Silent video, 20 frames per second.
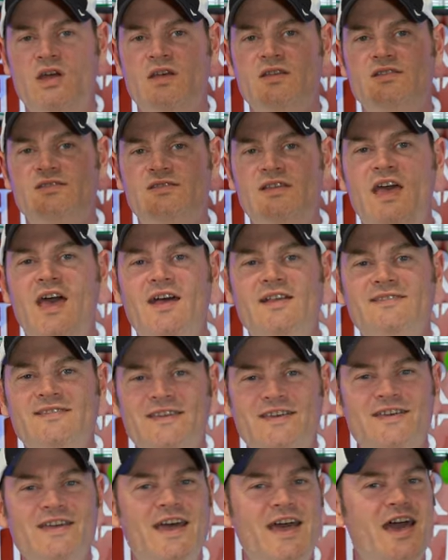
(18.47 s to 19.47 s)

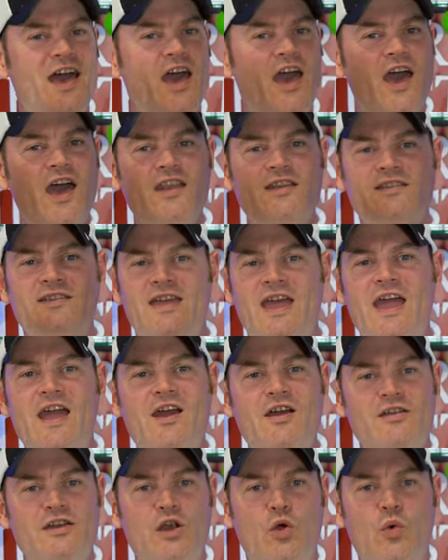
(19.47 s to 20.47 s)
Santa and
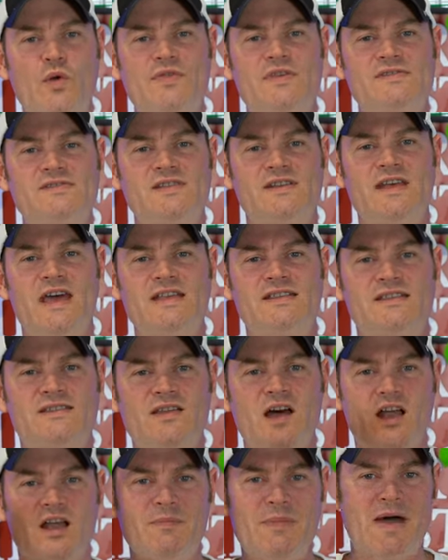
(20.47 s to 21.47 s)
Karen are with us today to
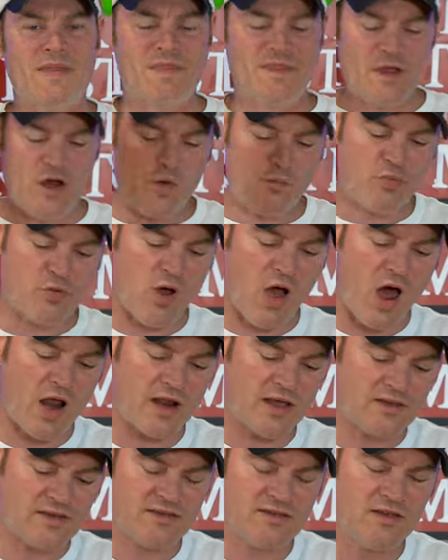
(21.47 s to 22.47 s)
talk about their
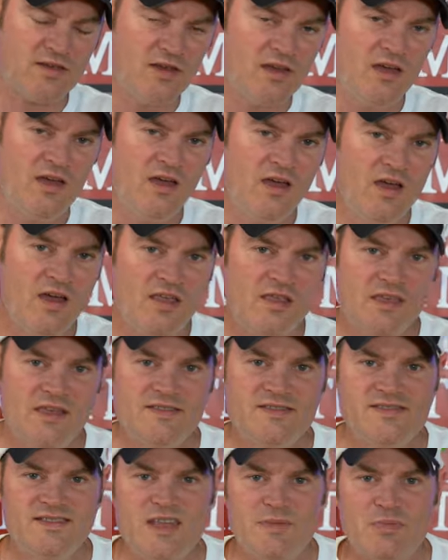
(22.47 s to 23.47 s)
product, the
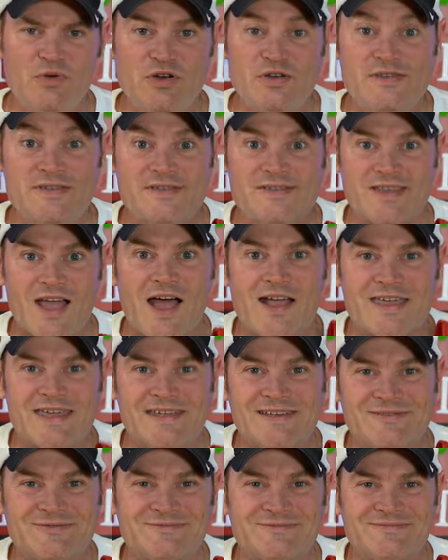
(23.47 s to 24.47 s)
Zippered Stocking.